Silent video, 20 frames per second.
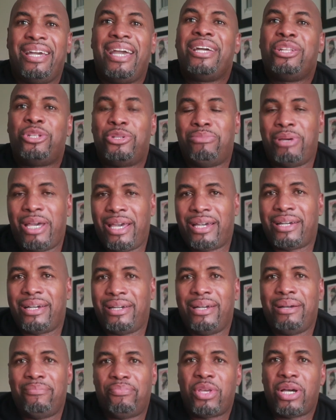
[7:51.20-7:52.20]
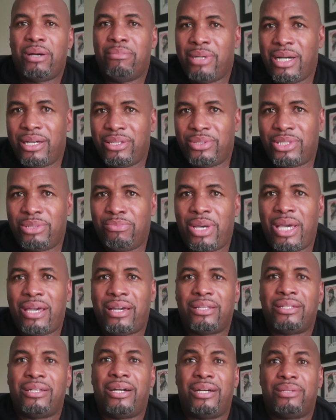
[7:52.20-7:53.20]
in Jamaica. I'm talking about
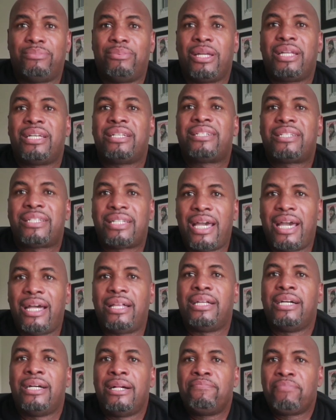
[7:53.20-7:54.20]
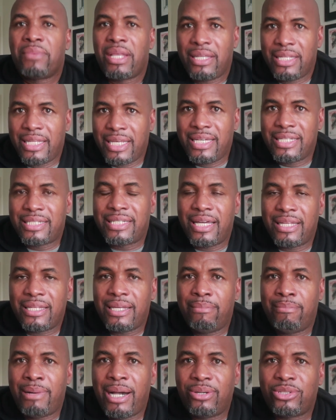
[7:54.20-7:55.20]
Jamaica dollars, but it's still
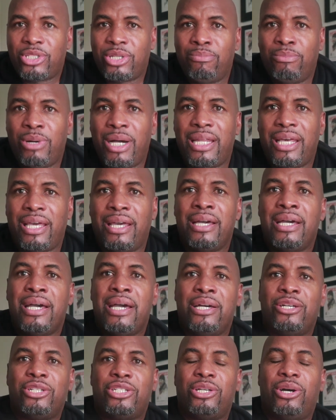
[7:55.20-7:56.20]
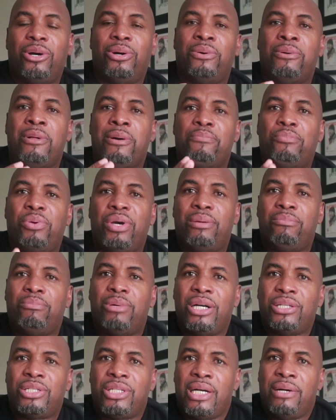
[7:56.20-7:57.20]
decent amount of money. So pretty
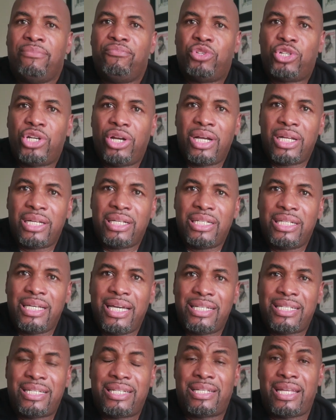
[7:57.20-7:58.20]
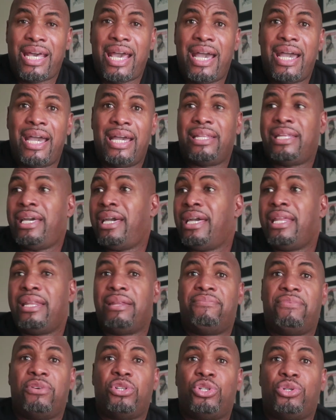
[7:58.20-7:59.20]
much journalists and
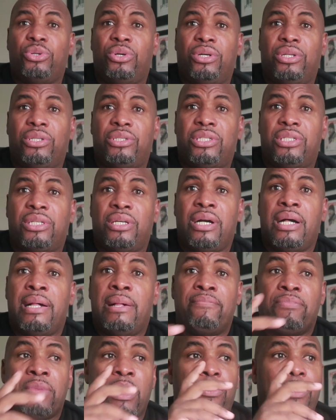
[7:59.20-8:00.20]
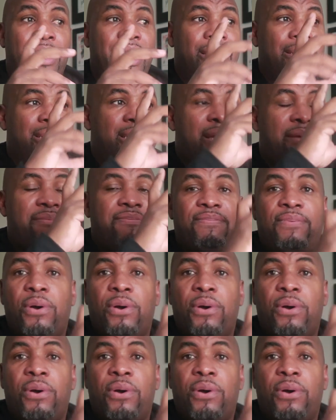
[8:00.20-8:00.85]
individuals with their